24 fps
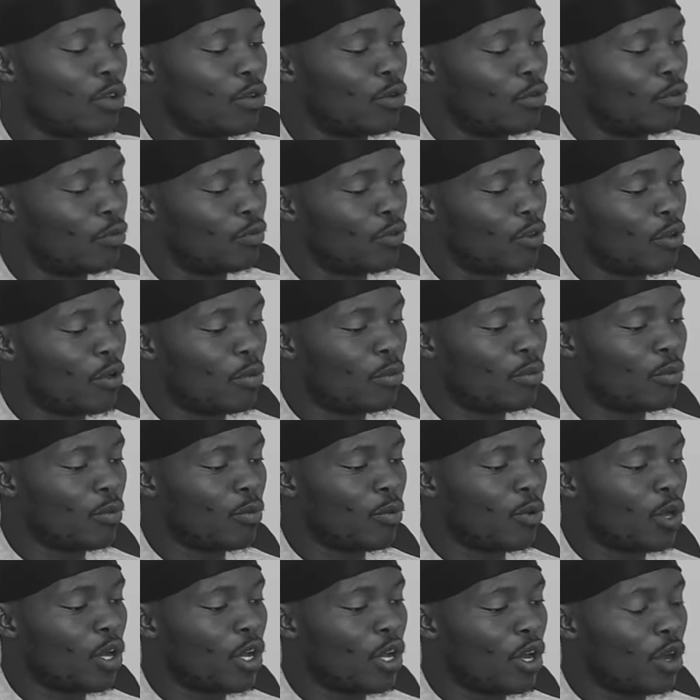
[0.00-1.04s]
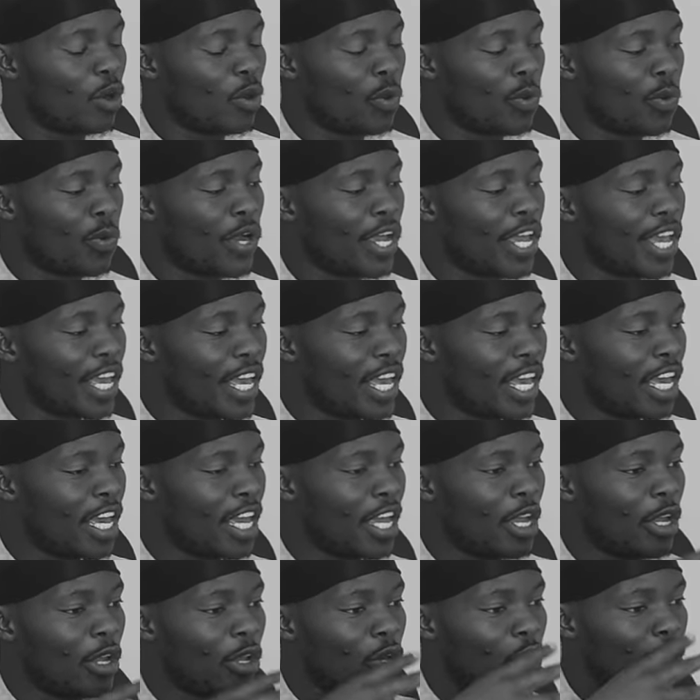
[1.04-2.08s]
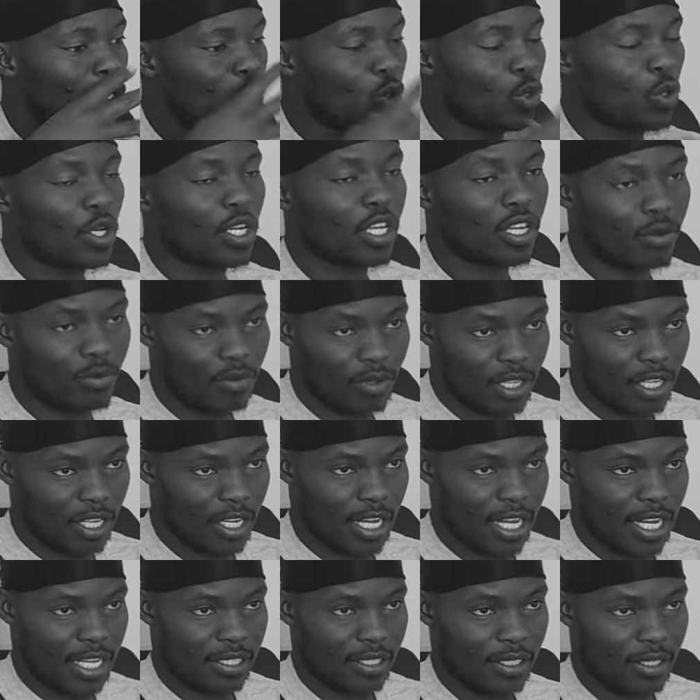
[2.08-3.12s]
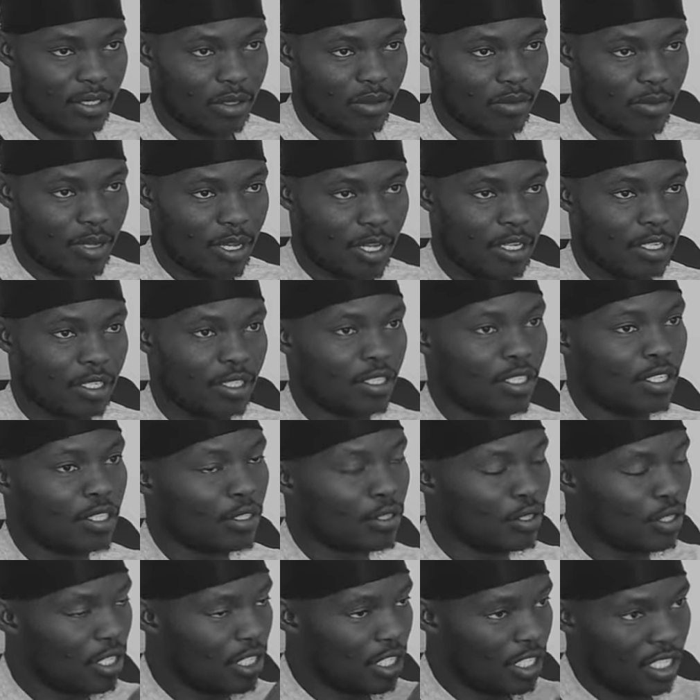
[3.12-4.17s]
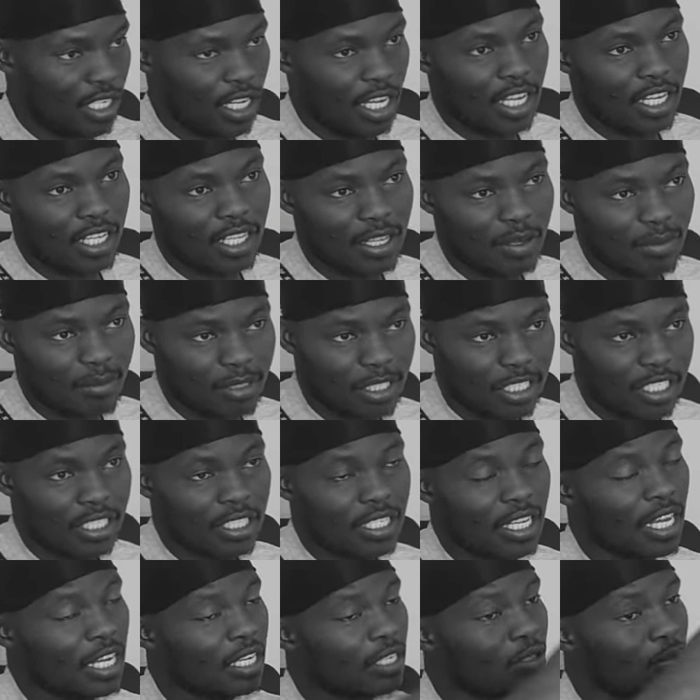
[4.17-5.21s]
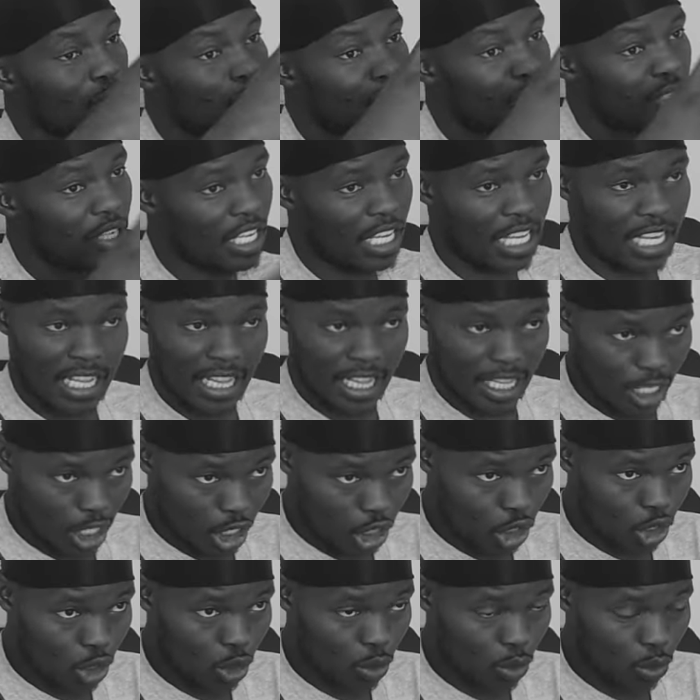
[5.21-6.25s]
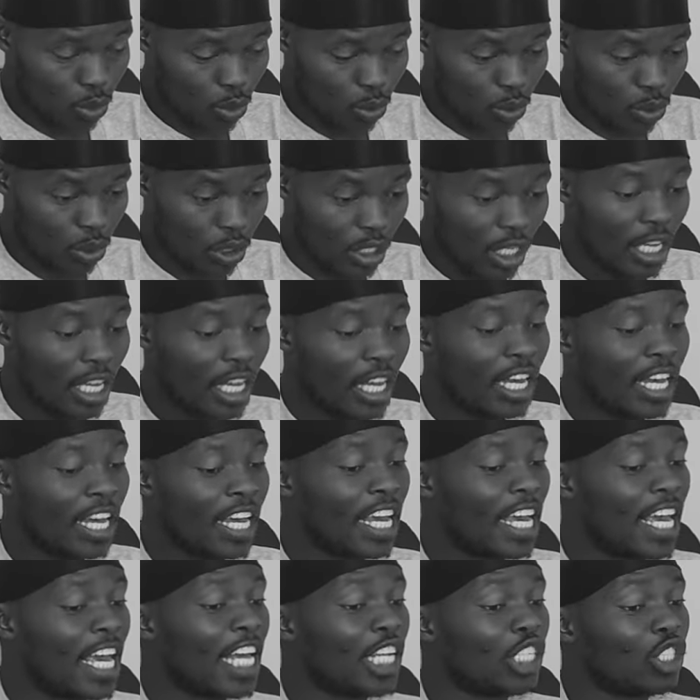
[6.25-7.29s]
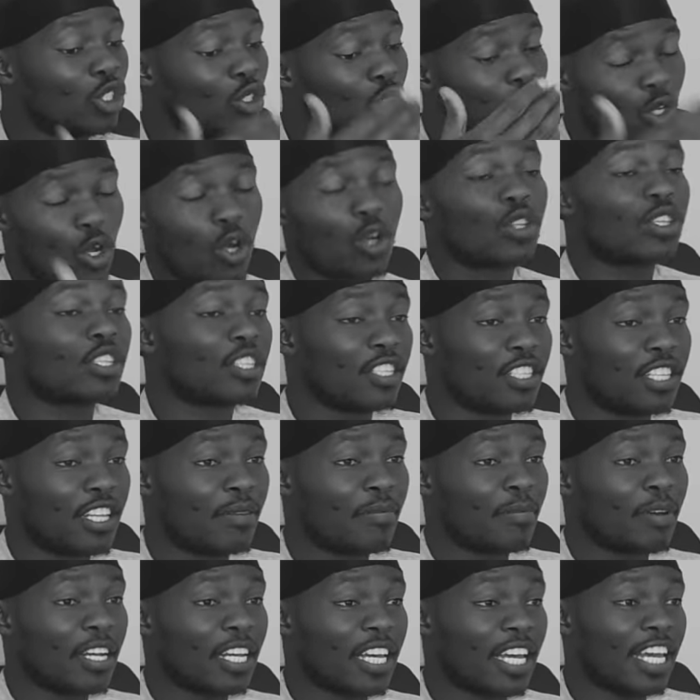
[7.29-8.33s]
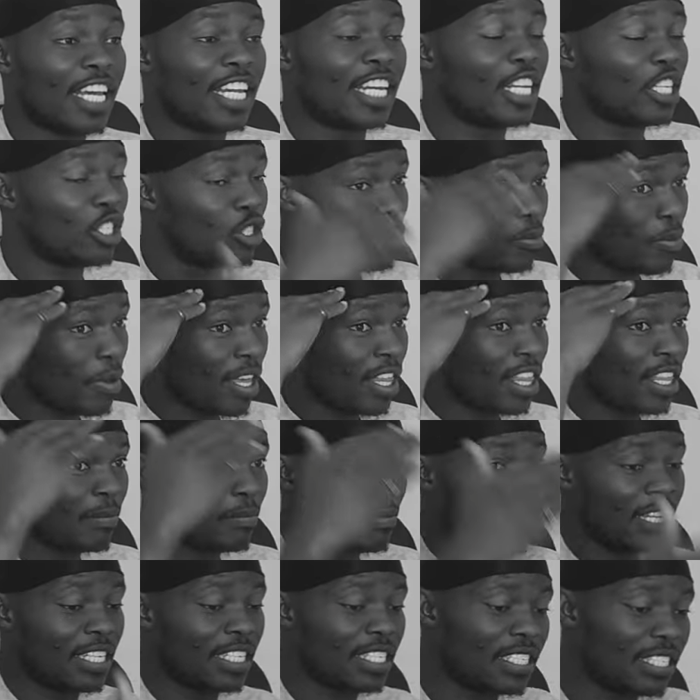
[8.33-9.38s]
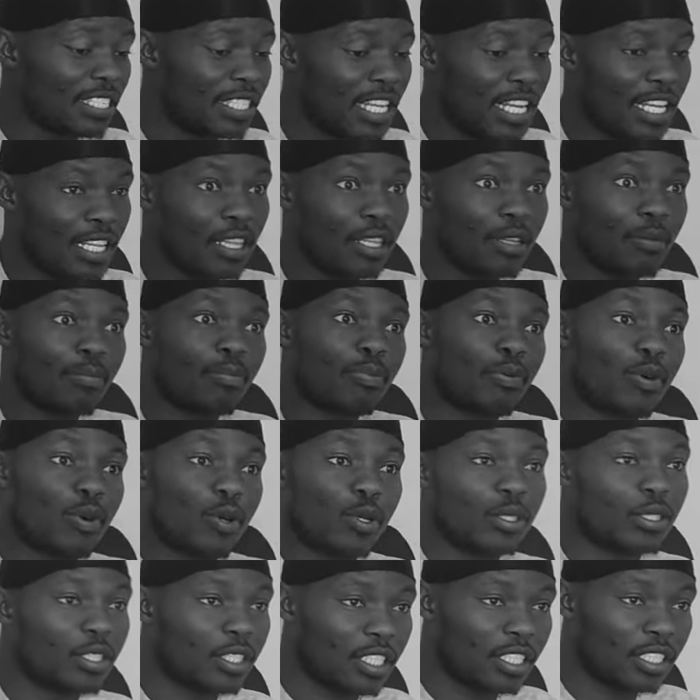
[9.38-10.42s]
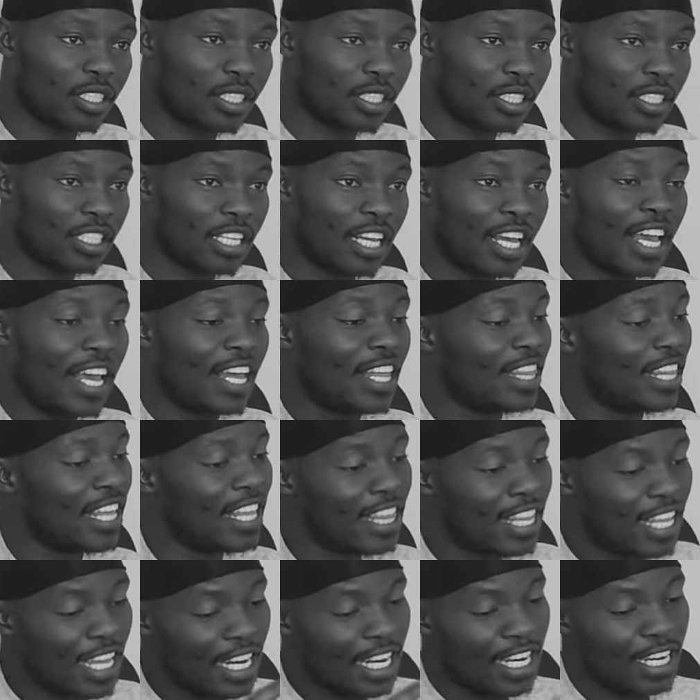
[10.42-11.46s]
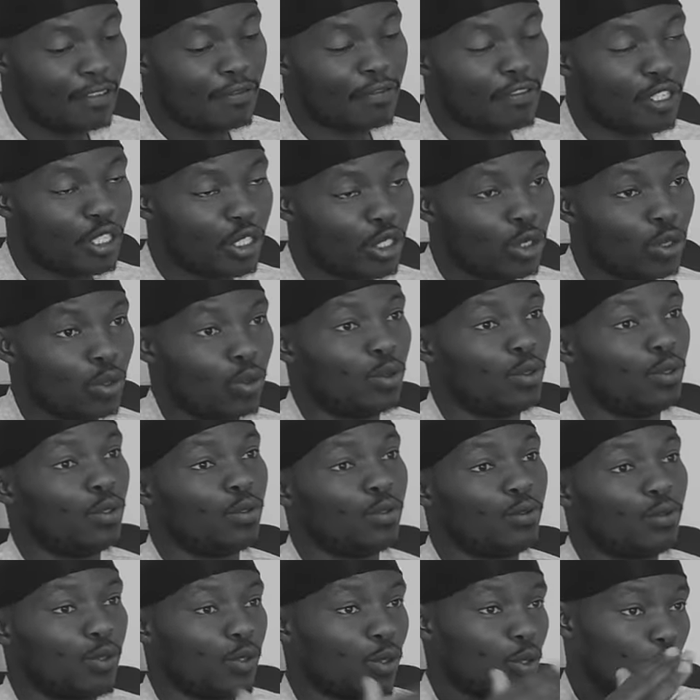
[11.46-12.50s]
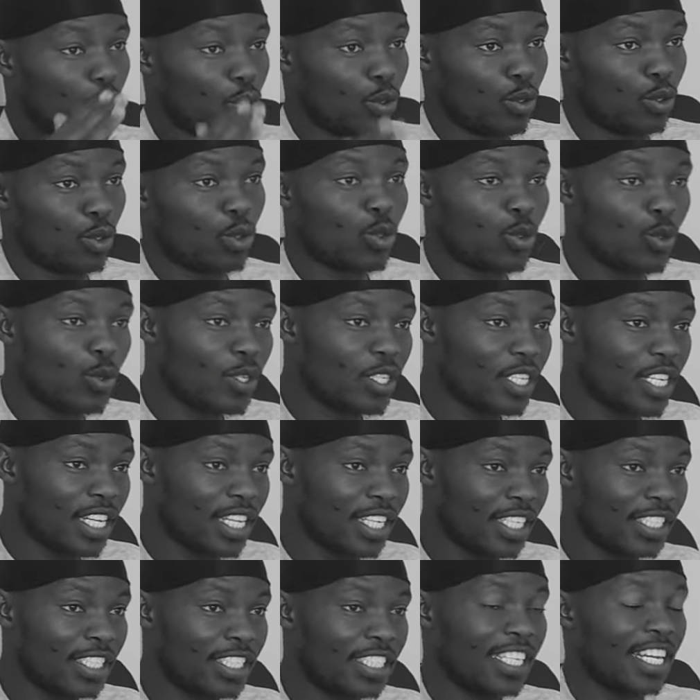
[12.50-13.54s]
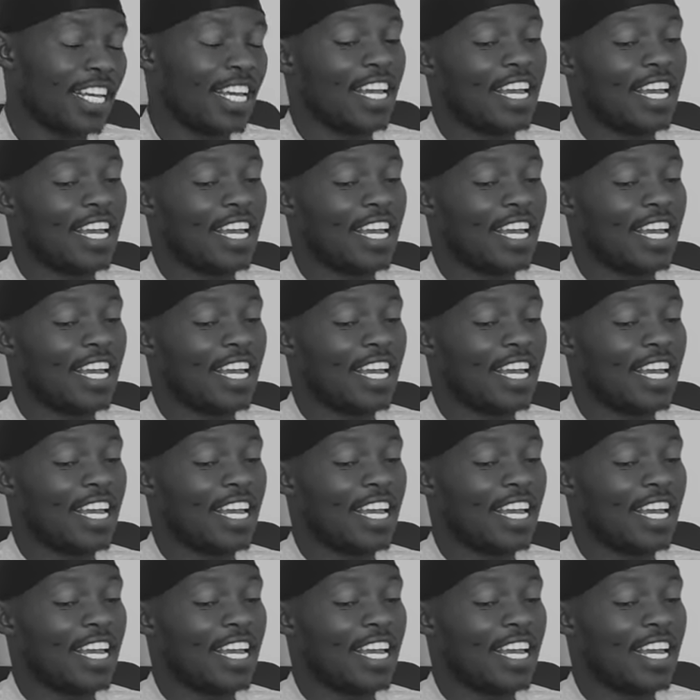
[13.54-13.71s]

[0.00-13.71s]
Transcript: From where you're talking with the customer yeah. to the day they decide to bring in their shoes and you talk to them again and you make them understand the process and then they leave the shoes for those two days yeah.